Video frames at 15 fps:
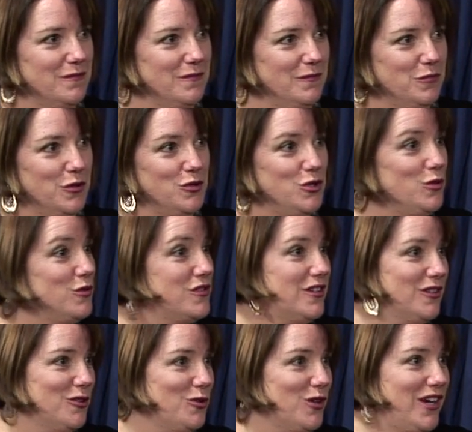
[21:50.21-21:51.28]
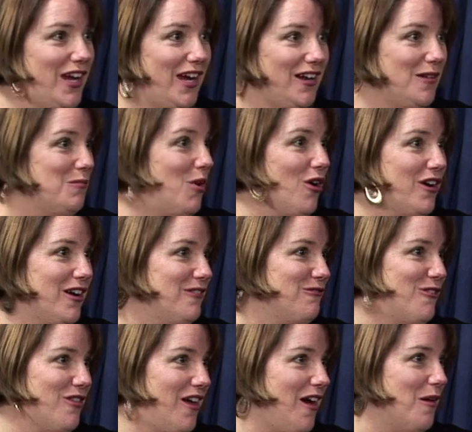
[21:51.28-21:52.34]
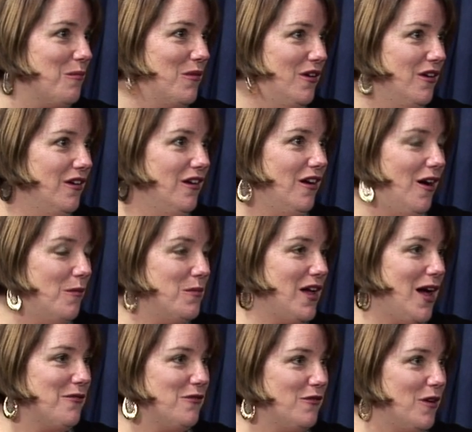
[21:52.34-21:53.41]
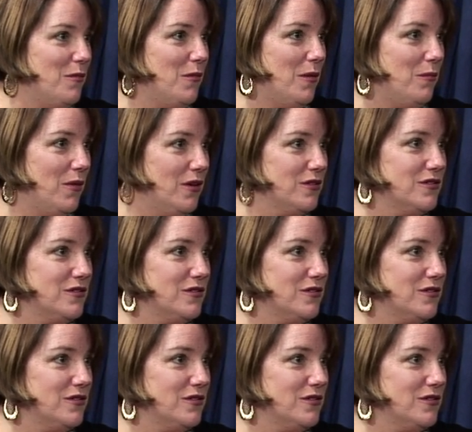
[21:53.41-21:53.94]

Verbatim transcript: produce and create a market for them on behalf of our members.